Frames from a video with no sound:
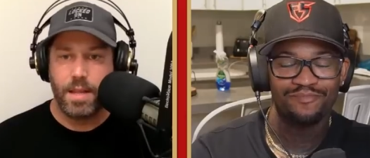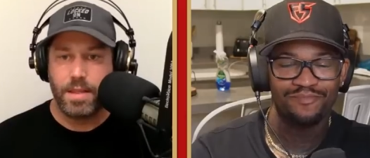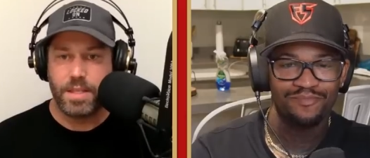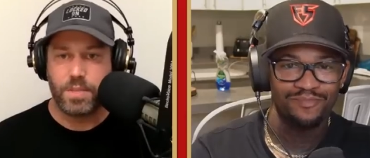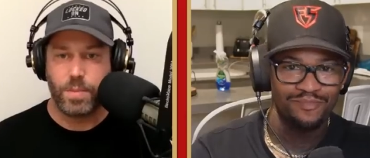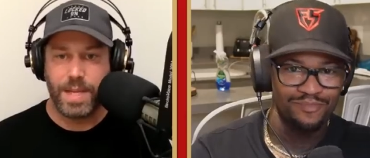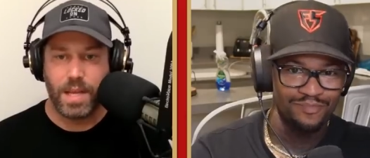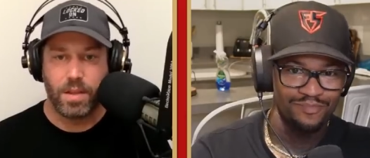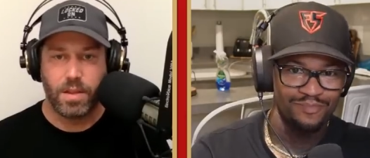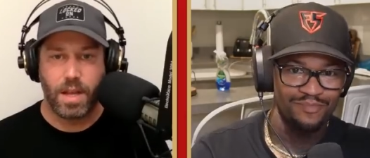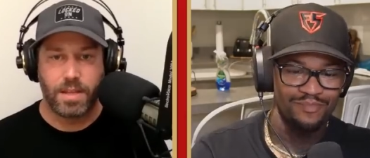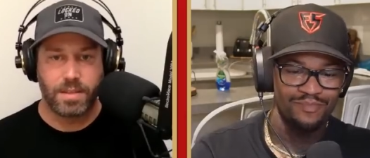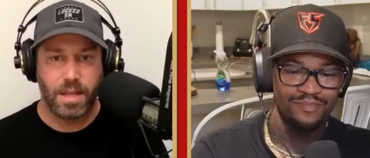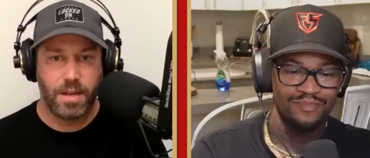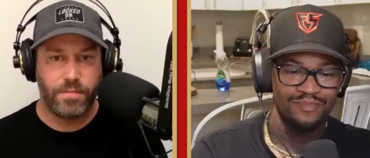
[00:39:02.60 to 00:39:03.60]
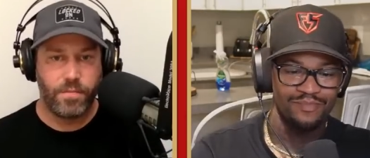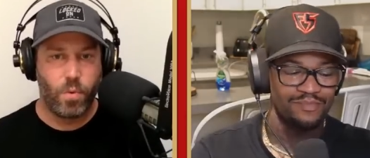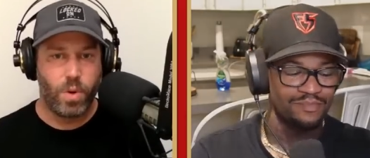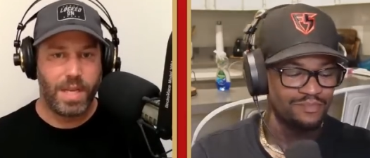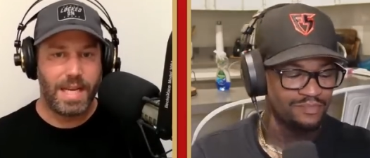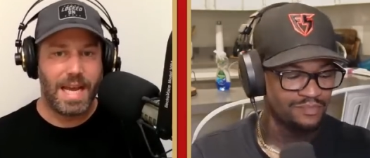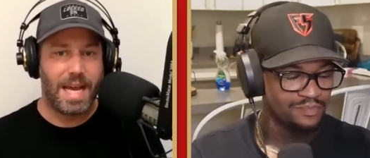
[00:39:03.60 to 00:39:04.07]
Speaker 1: this week on Locked On
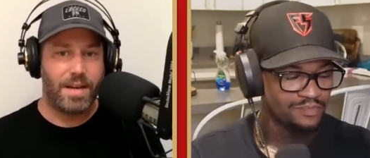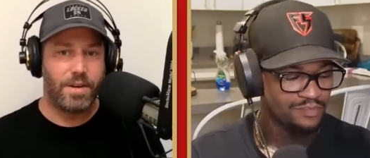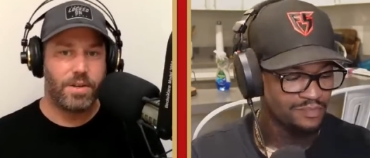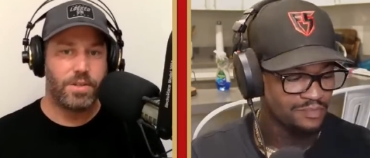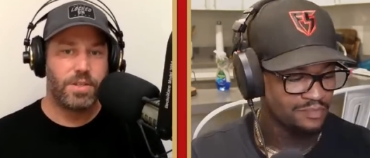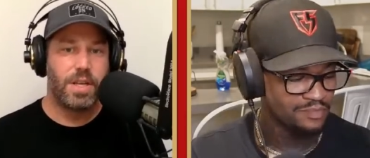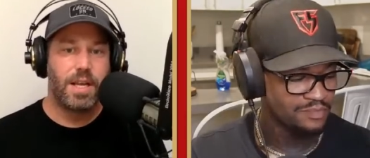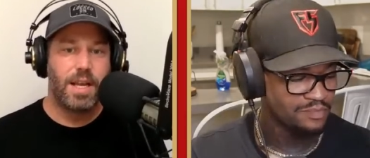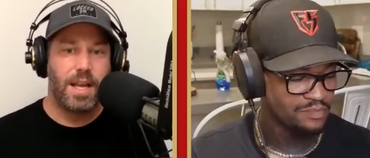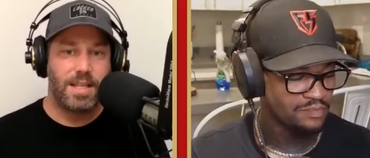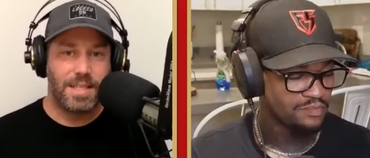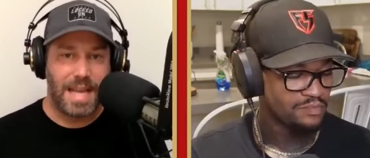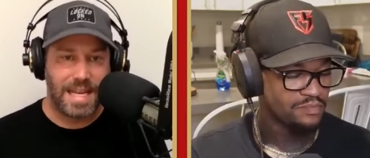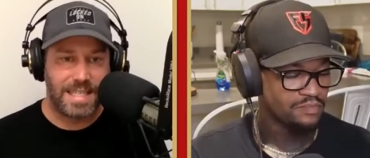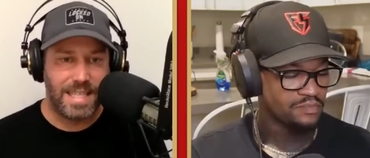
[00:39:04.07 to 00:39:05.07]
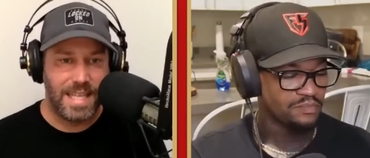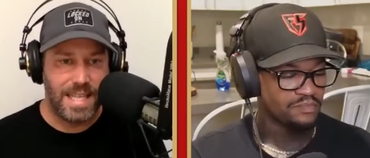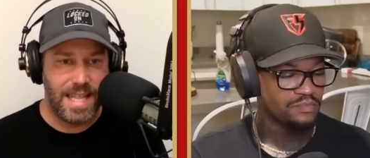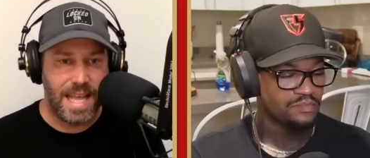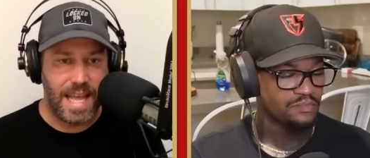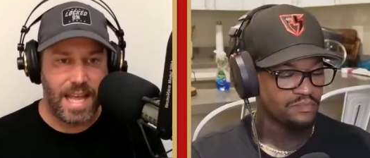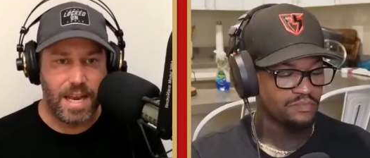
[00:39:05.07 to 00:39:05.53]
49ers. Talk to you
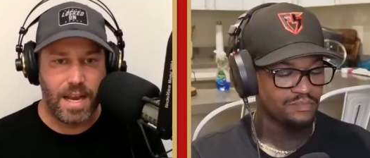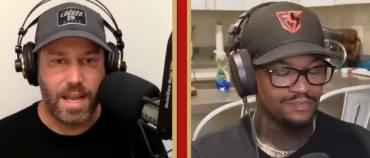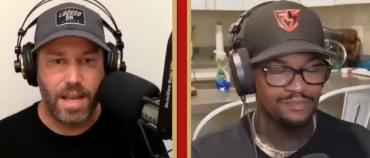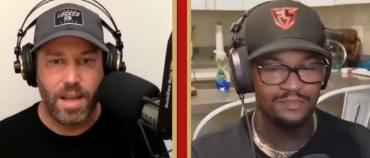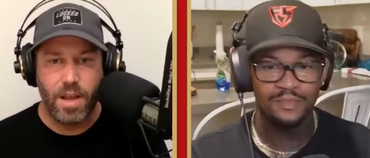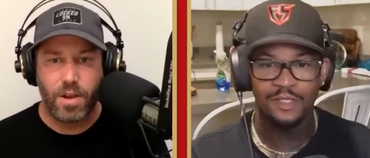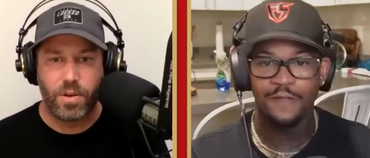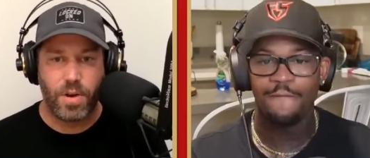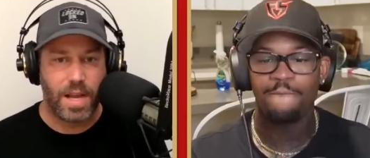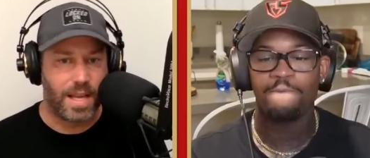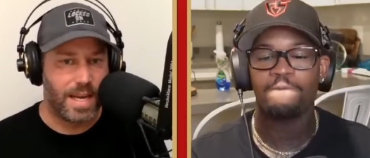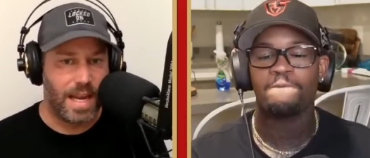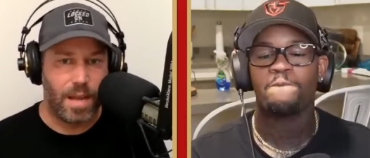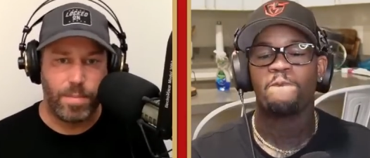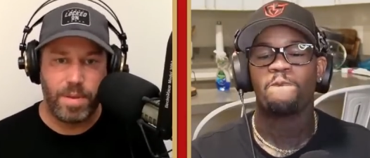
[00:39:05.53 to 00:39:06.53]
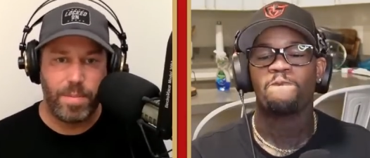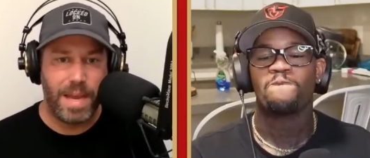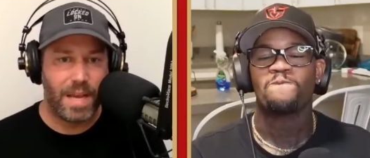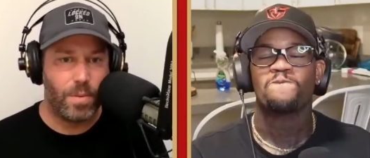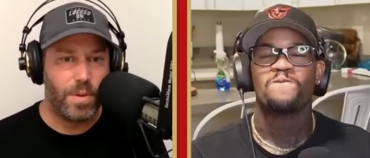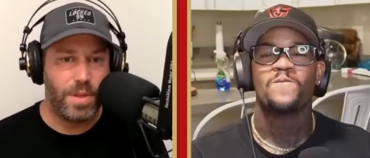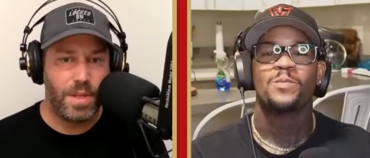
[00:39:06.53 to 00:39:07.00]
then. Rock and I'll be
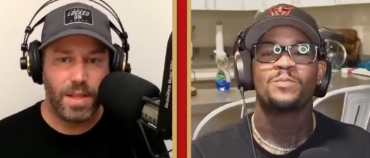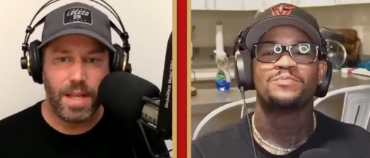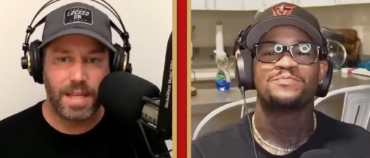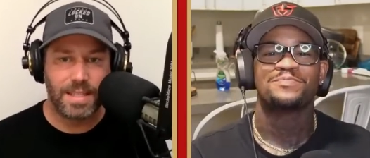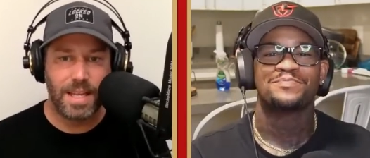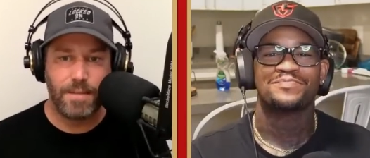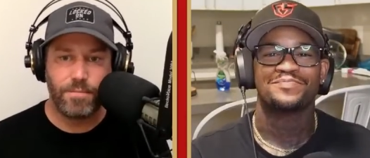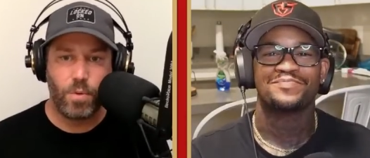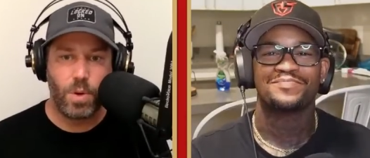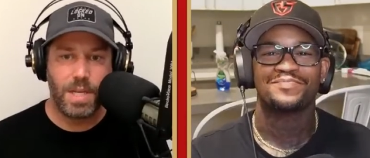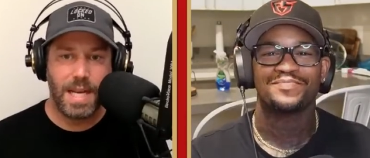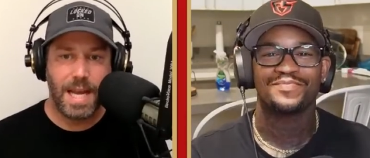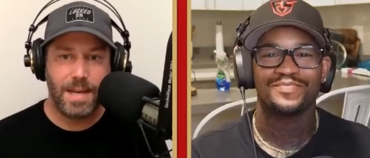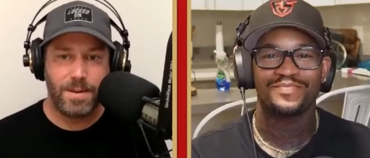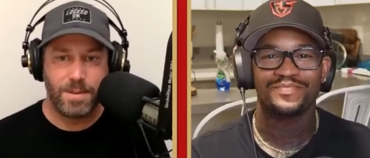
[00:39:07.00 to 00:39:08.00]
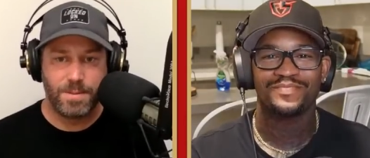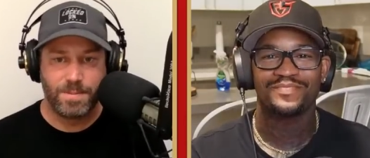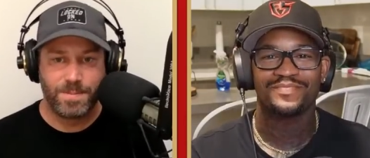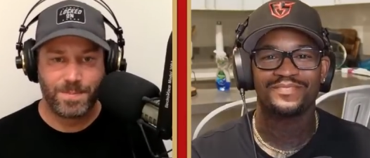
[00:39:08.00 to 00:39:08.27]
back with you, Locked On 49ers.